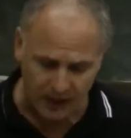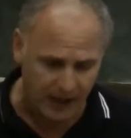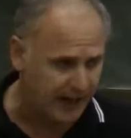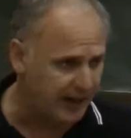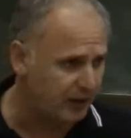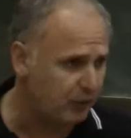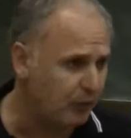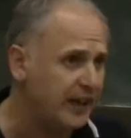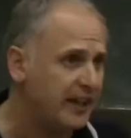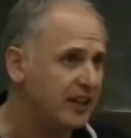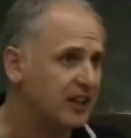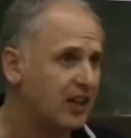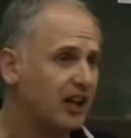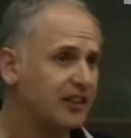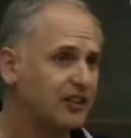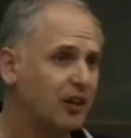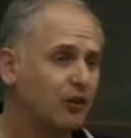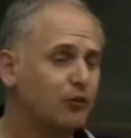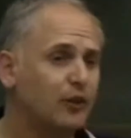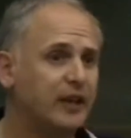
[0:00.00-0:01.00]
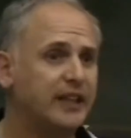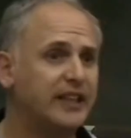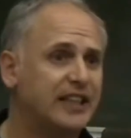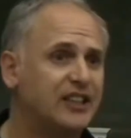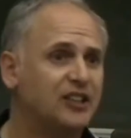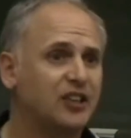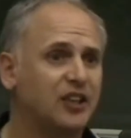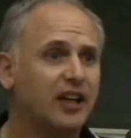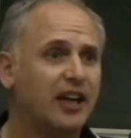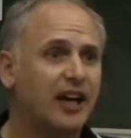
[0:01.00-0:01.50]
And I really, I don't really
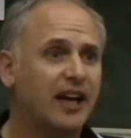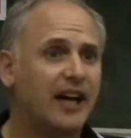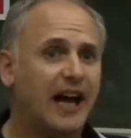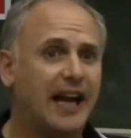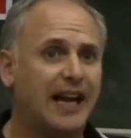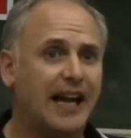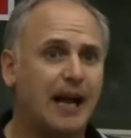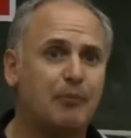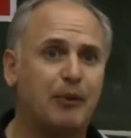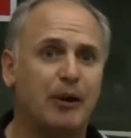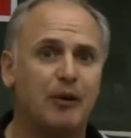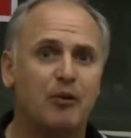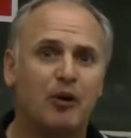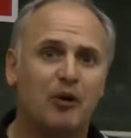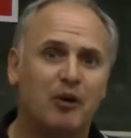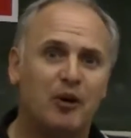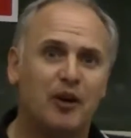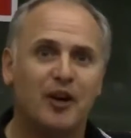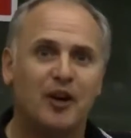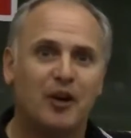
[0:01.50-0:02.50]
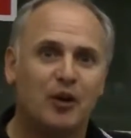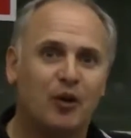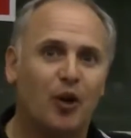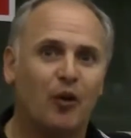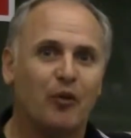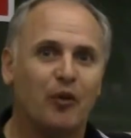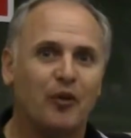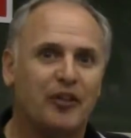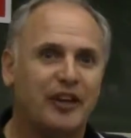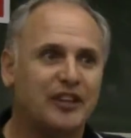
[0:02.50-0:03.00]
need to elaborate on A
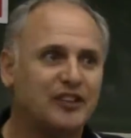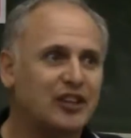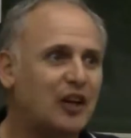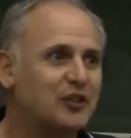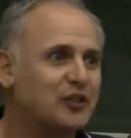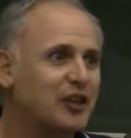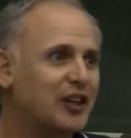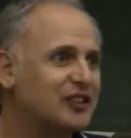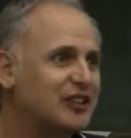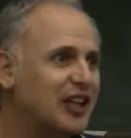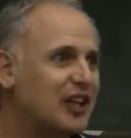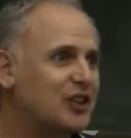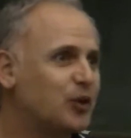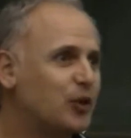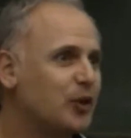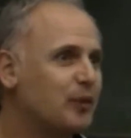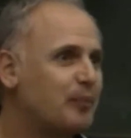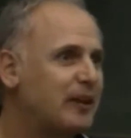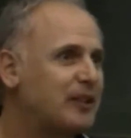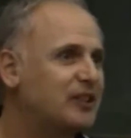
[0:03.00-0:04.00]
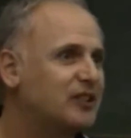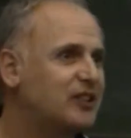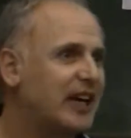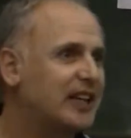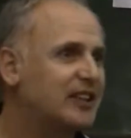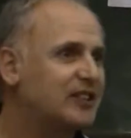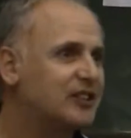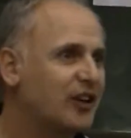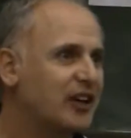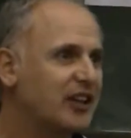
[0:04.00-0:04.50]
lot of the things I was going to say has already been
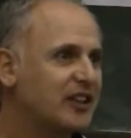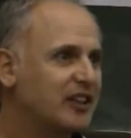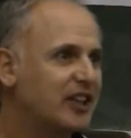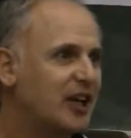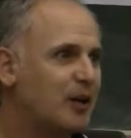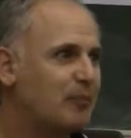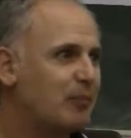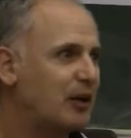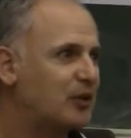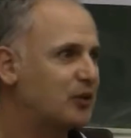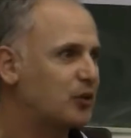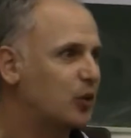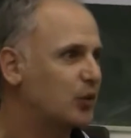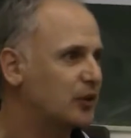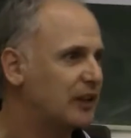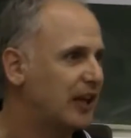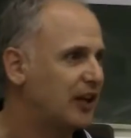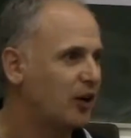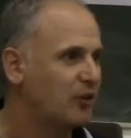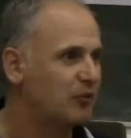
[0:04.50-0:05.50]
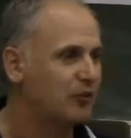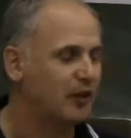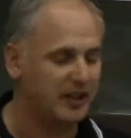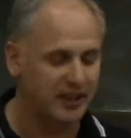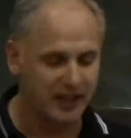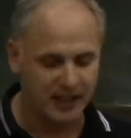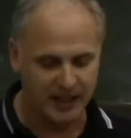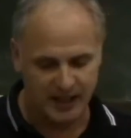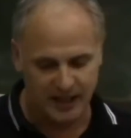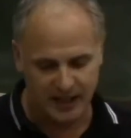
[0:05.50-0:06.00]
said, so I can cut my talk down
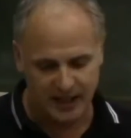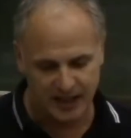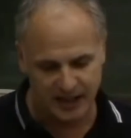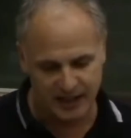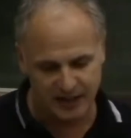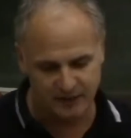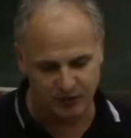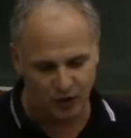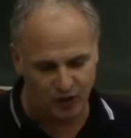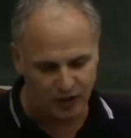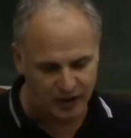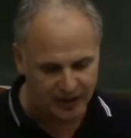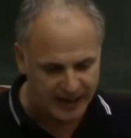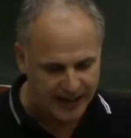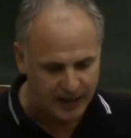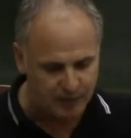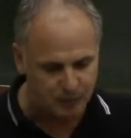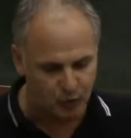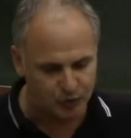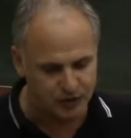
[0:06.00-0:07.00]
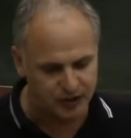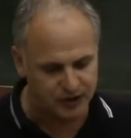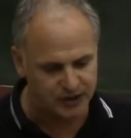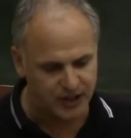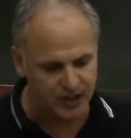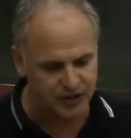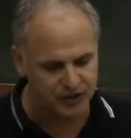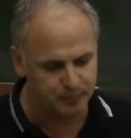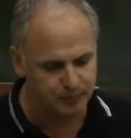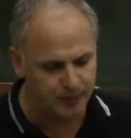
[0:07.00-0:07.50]
hopefully uh, even longer and allow more
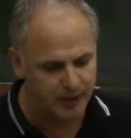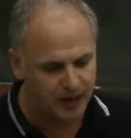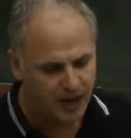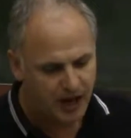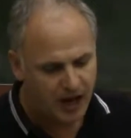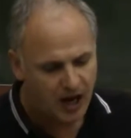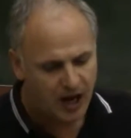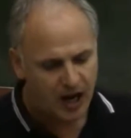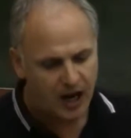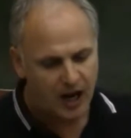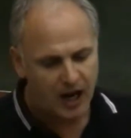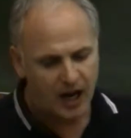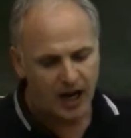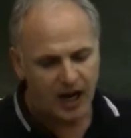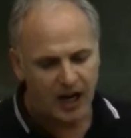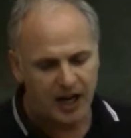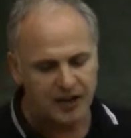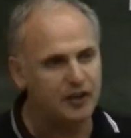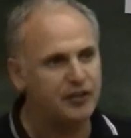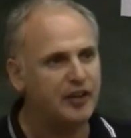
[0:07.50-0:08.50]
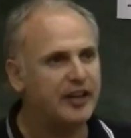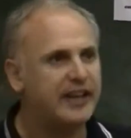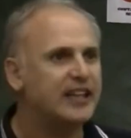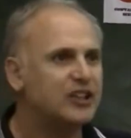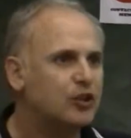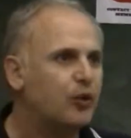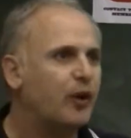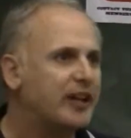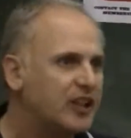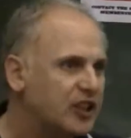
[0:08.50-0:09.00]
discussion. But I do
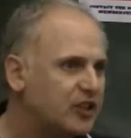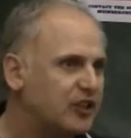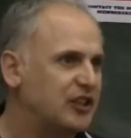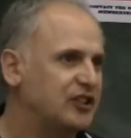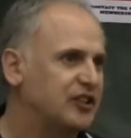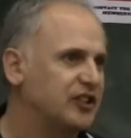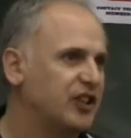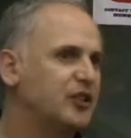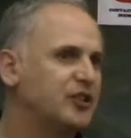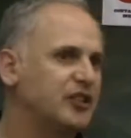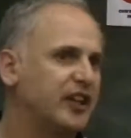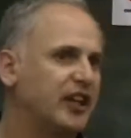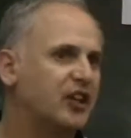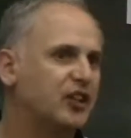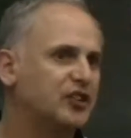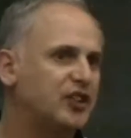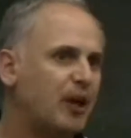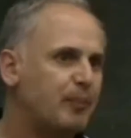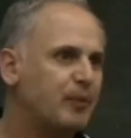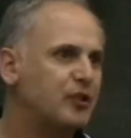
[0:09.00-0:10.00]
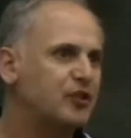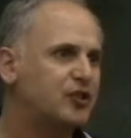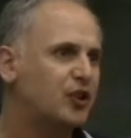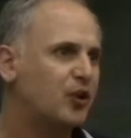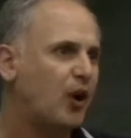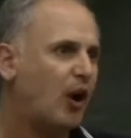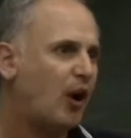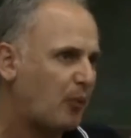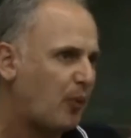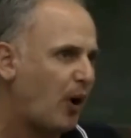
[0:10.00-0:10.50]
think it's quite interesting, though, isn't it? Because up
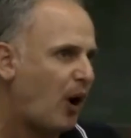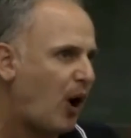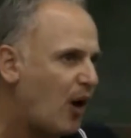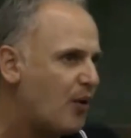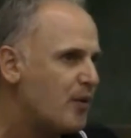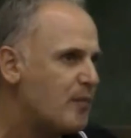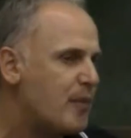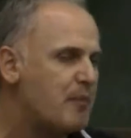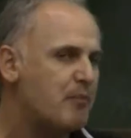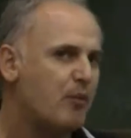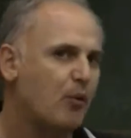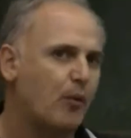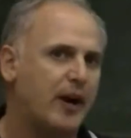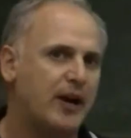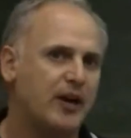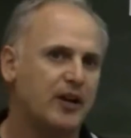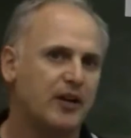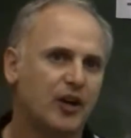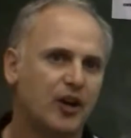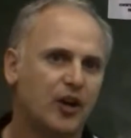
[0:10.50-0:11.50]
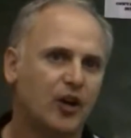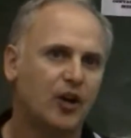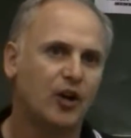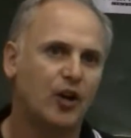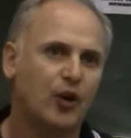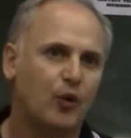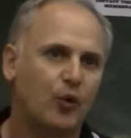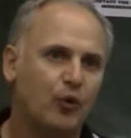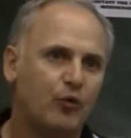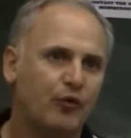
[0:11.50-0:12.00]
until, I, I remember when
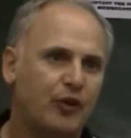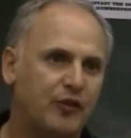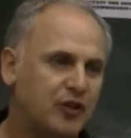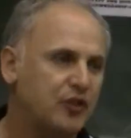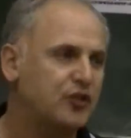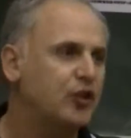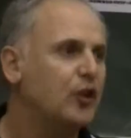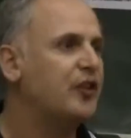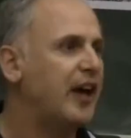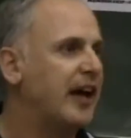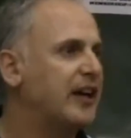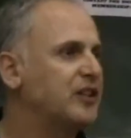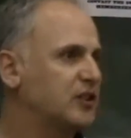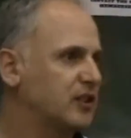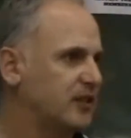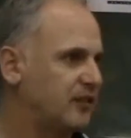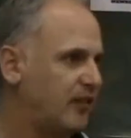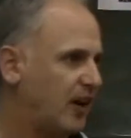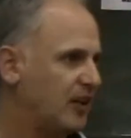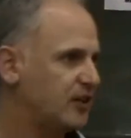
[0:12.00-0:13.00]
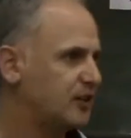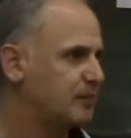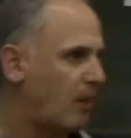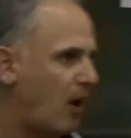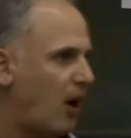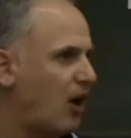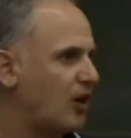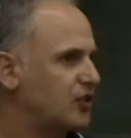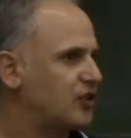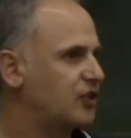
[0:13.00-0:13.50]
52,000 of us
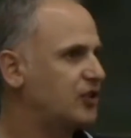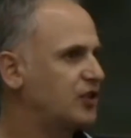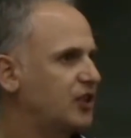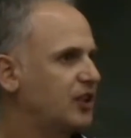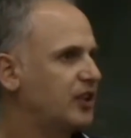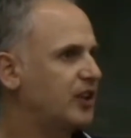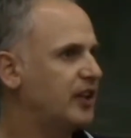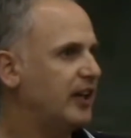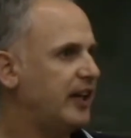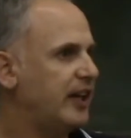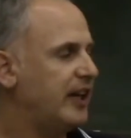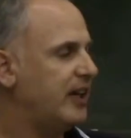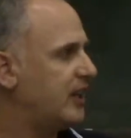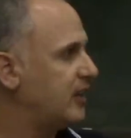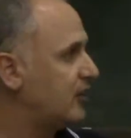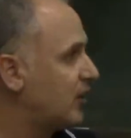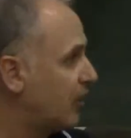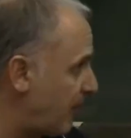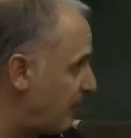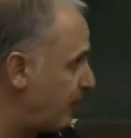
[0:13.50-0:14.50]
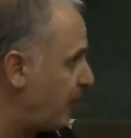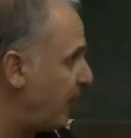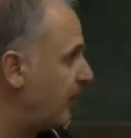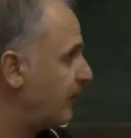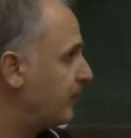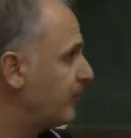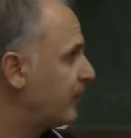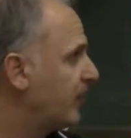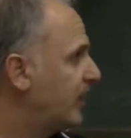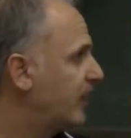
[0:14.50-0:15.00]
marched in
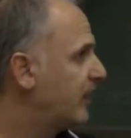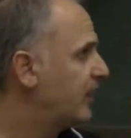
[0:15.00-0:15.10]
November